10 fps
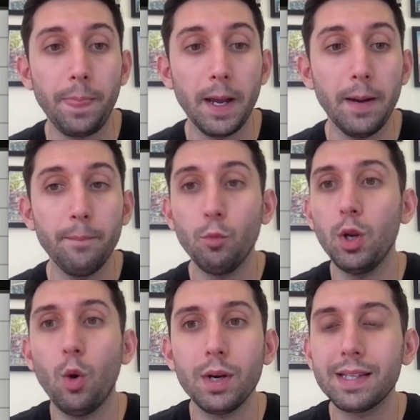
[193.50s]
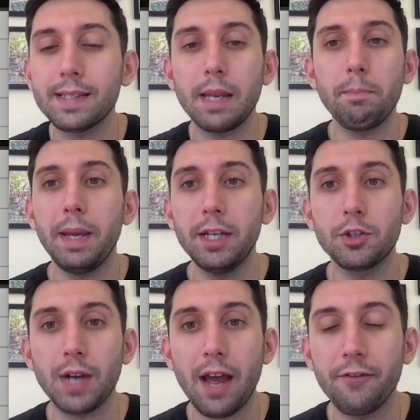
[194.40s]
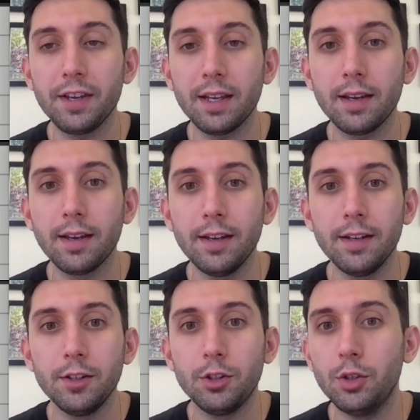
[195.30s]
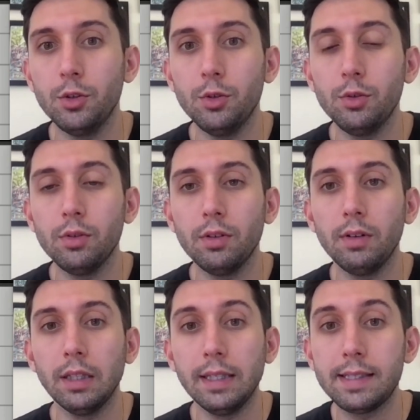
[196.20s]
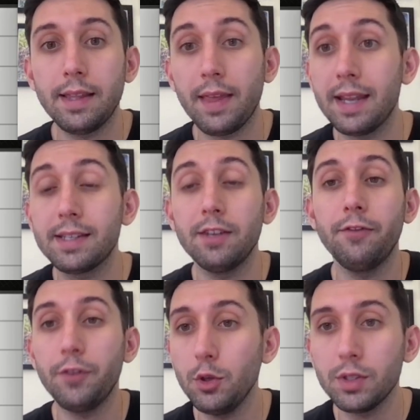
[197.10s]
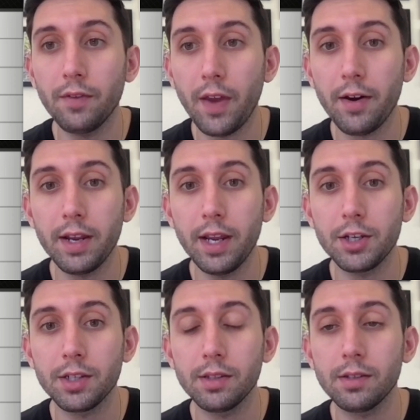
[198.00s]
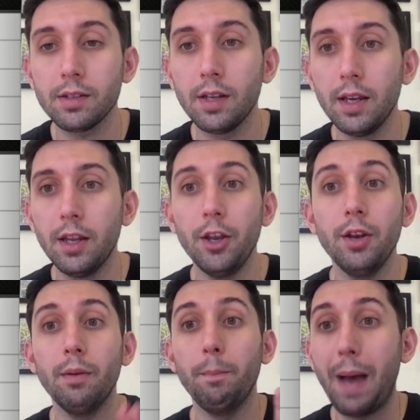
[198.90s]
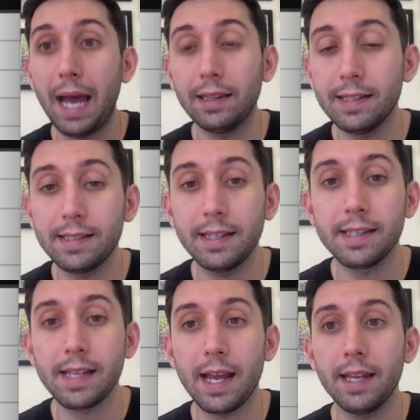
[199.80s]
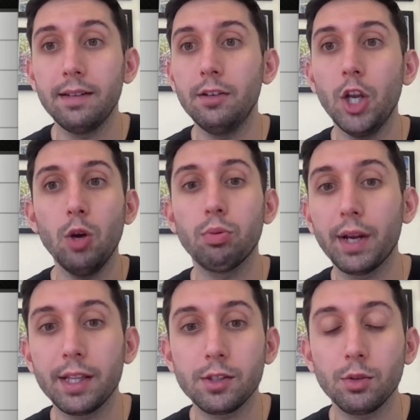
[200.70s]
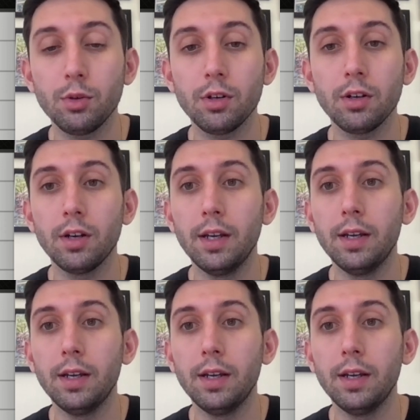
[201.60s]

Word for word: Um, we don't want to send paid traffic to a listing that has confusing variations, bad listing design, no brand store,